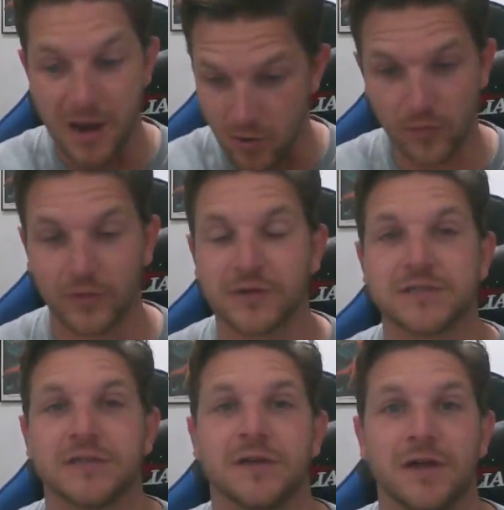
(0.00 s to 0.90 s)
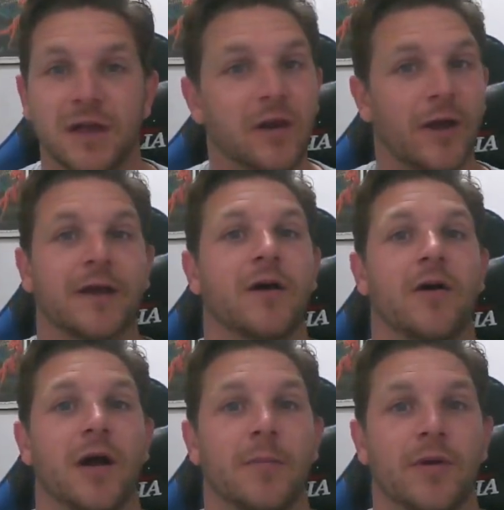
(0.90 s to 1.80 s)
looks like a
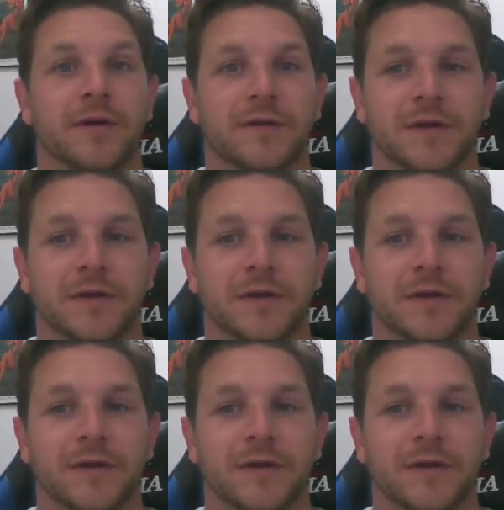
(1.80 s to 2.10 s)
hybrid,